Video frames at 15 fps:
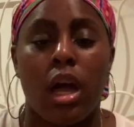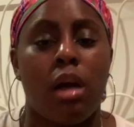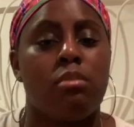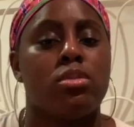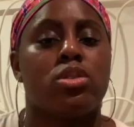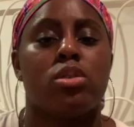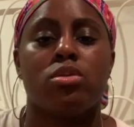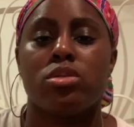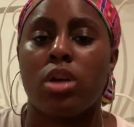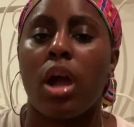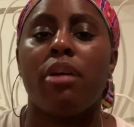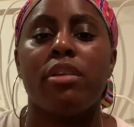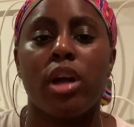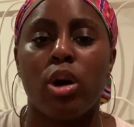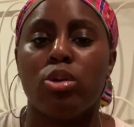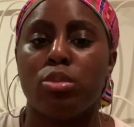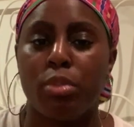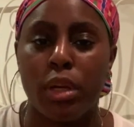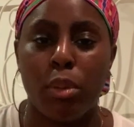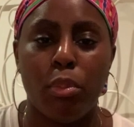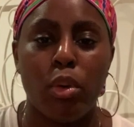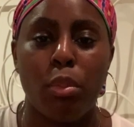I'm so sorry, old
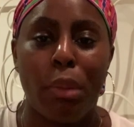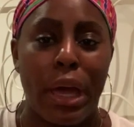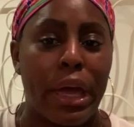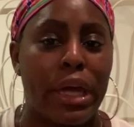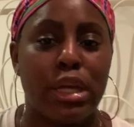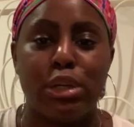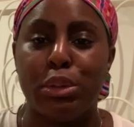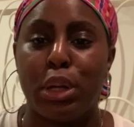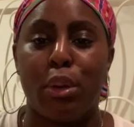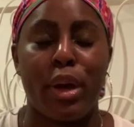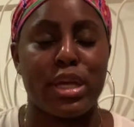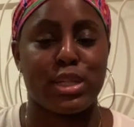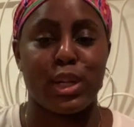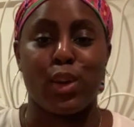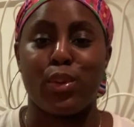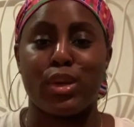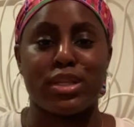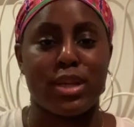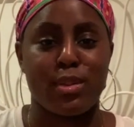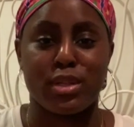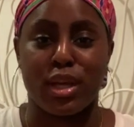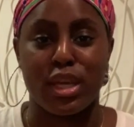people, but, you know, Estee Lauder
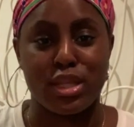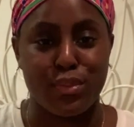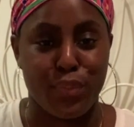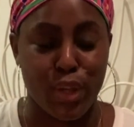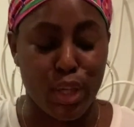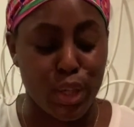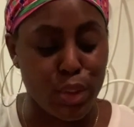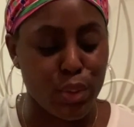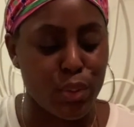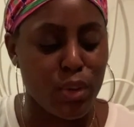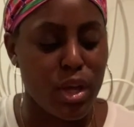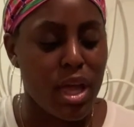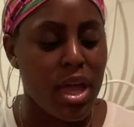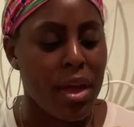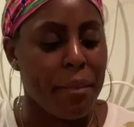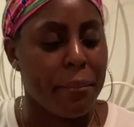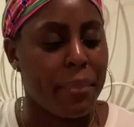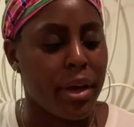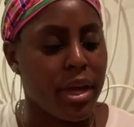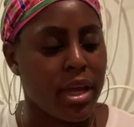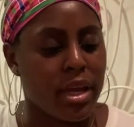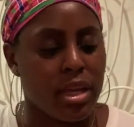sounds like it's for you.
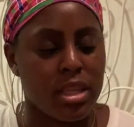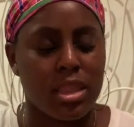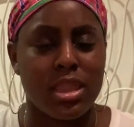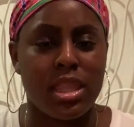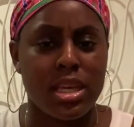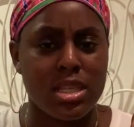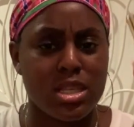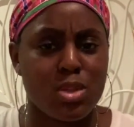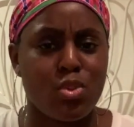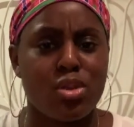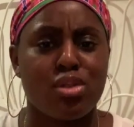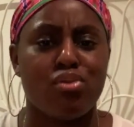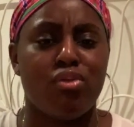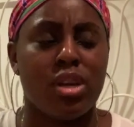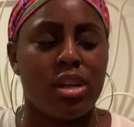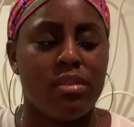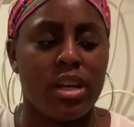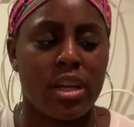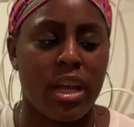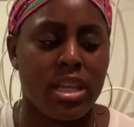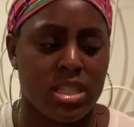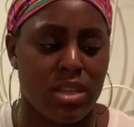But this was really,
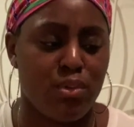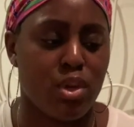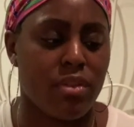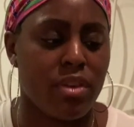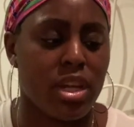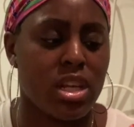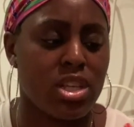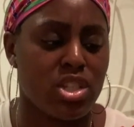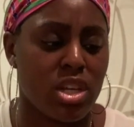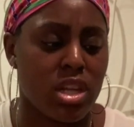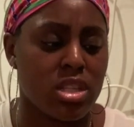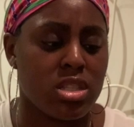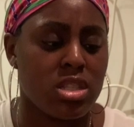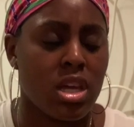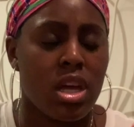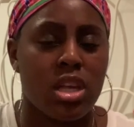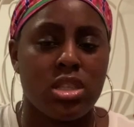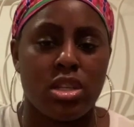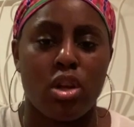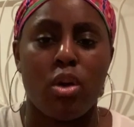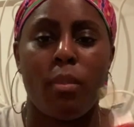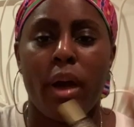really nice. If you ever get a chance
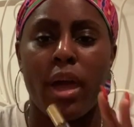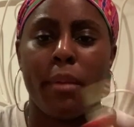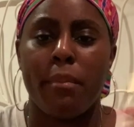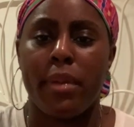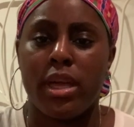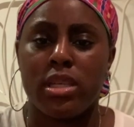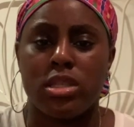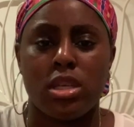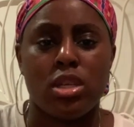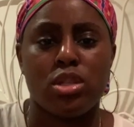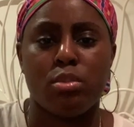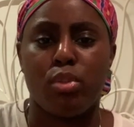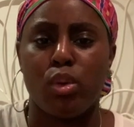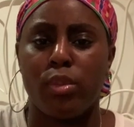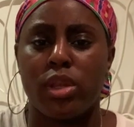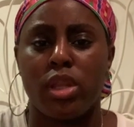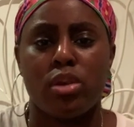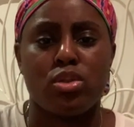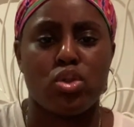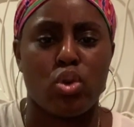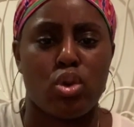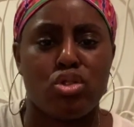to go by a Macy's,
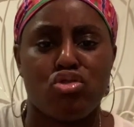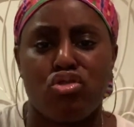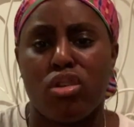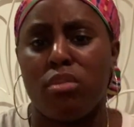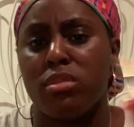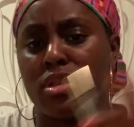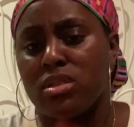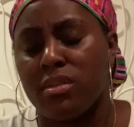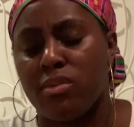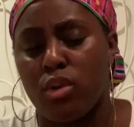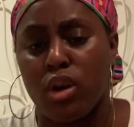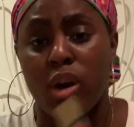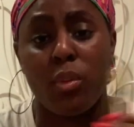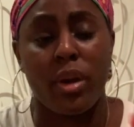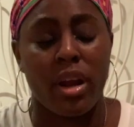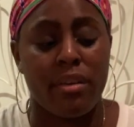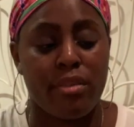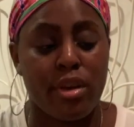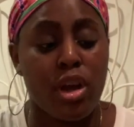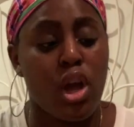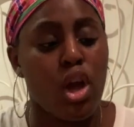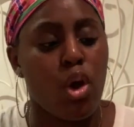Bloomingdale's, Nordstrom, a Sephora,
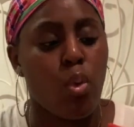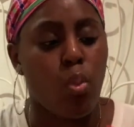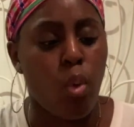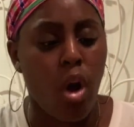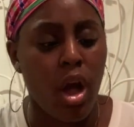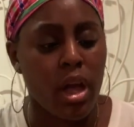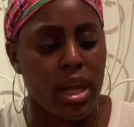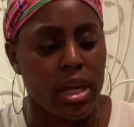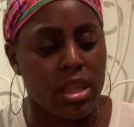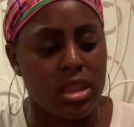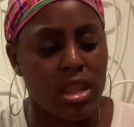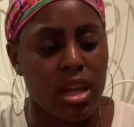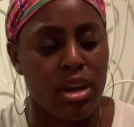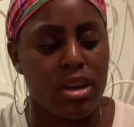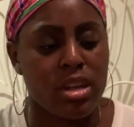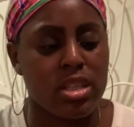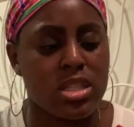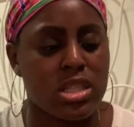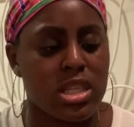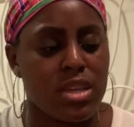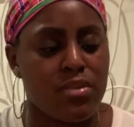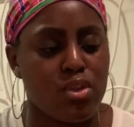whatever, walk in there and
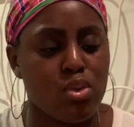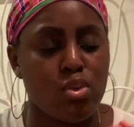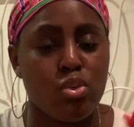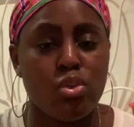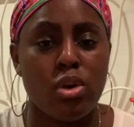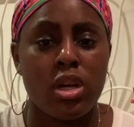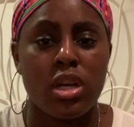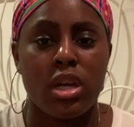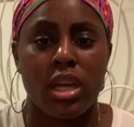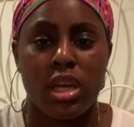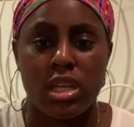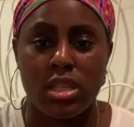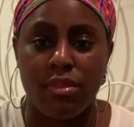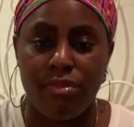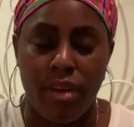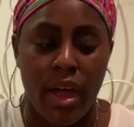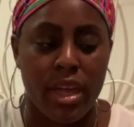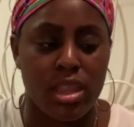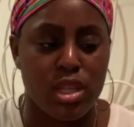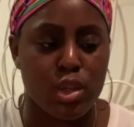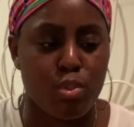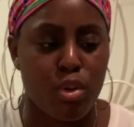see if you can find
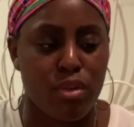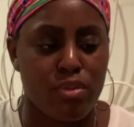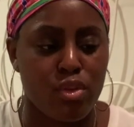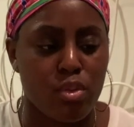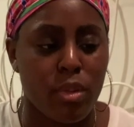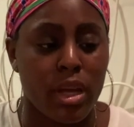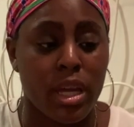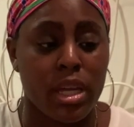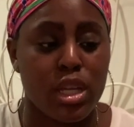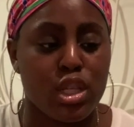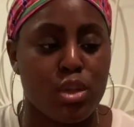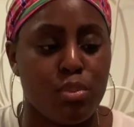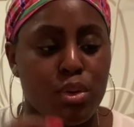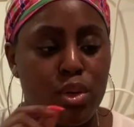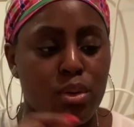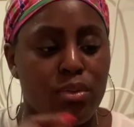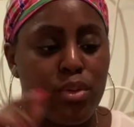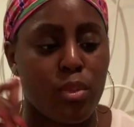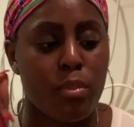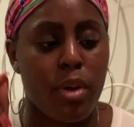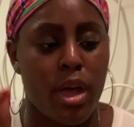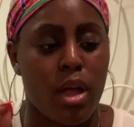this perfume. Again, it's Beautiful
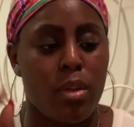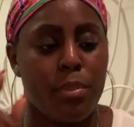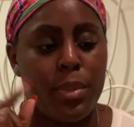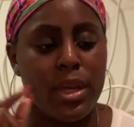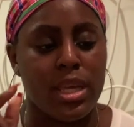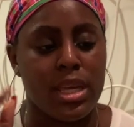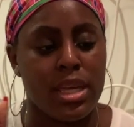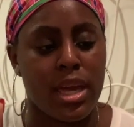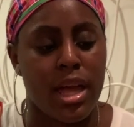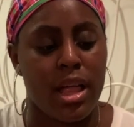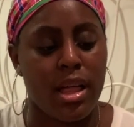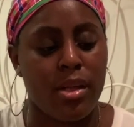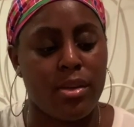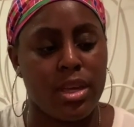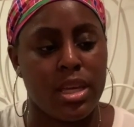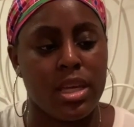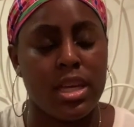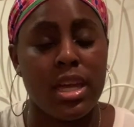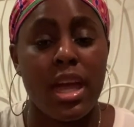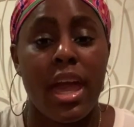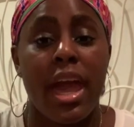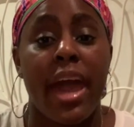Belle,
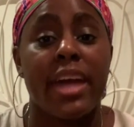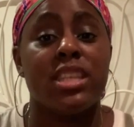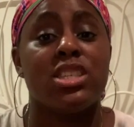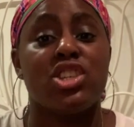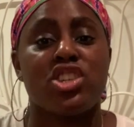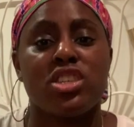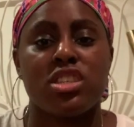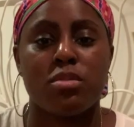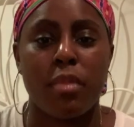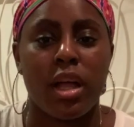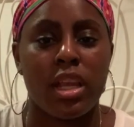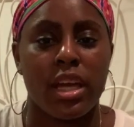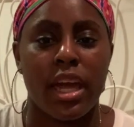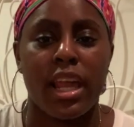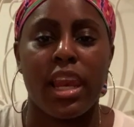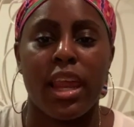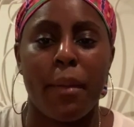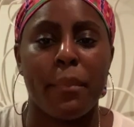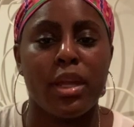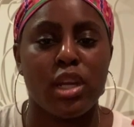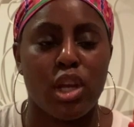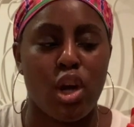B-E-L-L-E, and just smell it and let
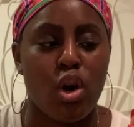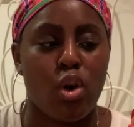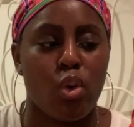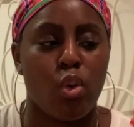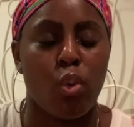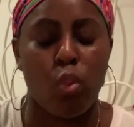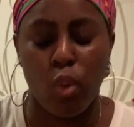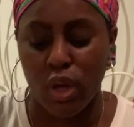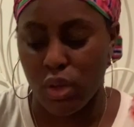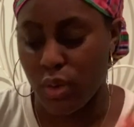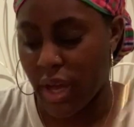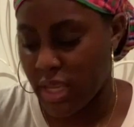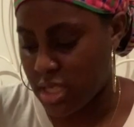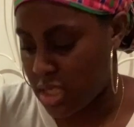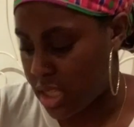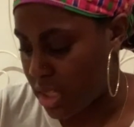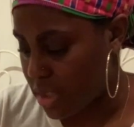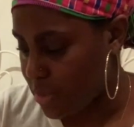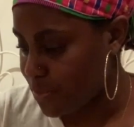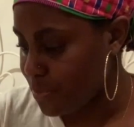me know what you guys think.